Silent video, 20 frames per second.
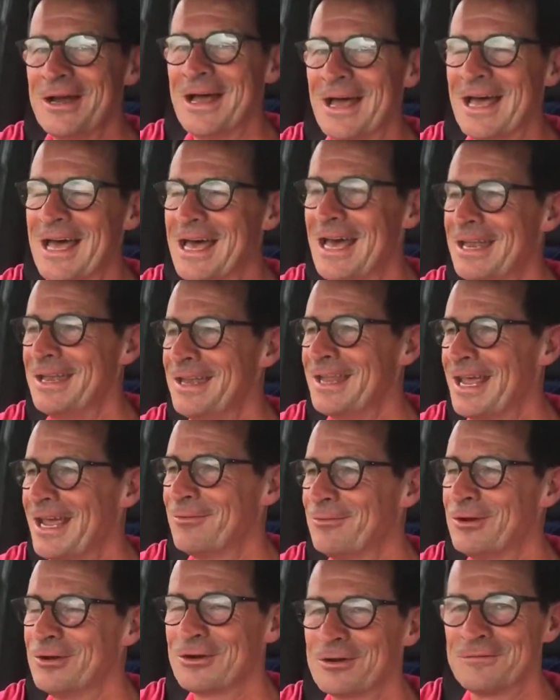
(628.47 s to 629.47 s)
And uh,
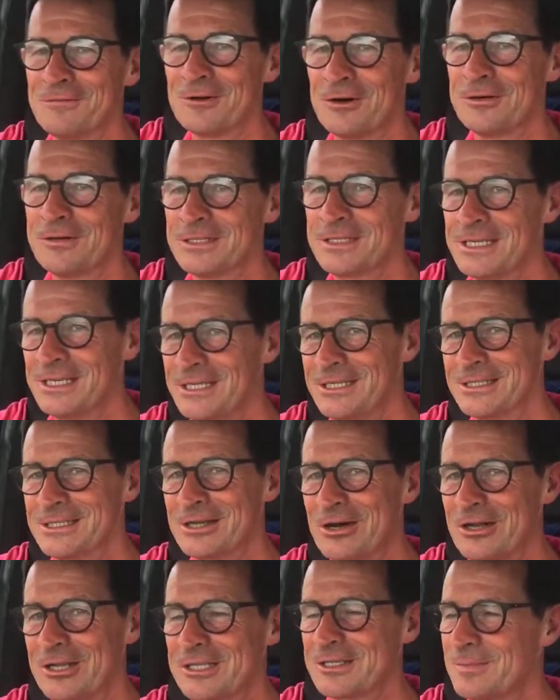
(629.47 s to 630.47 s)
we're looking forward to seeing you
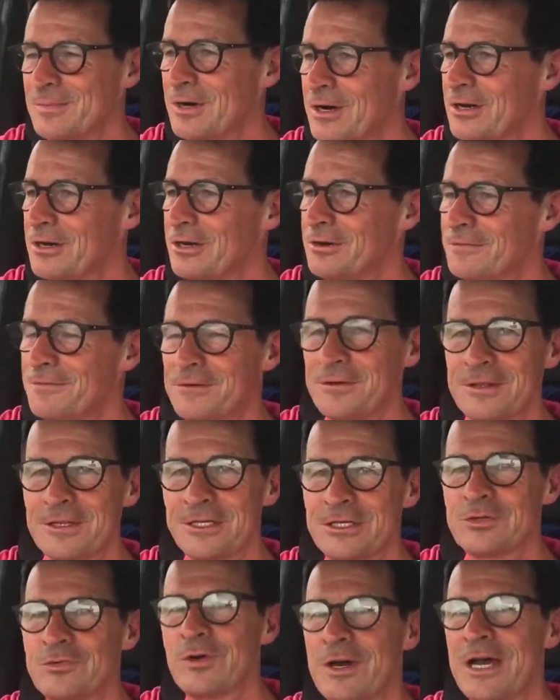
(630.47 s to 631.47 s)
all tomorrow for the
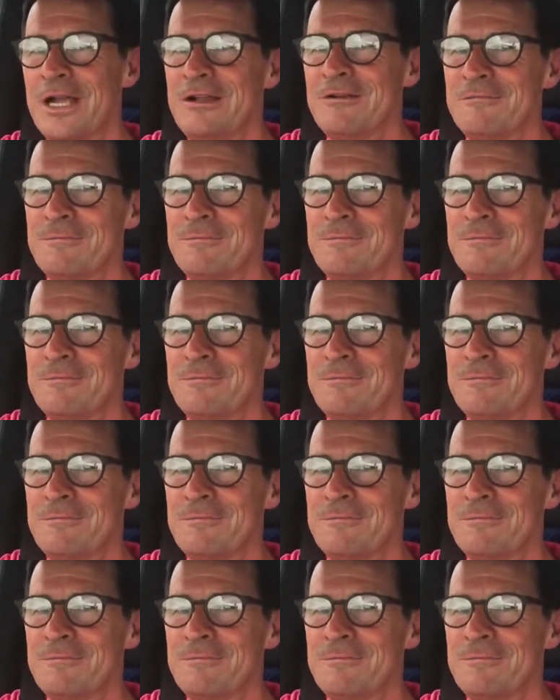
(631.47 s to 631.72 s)
12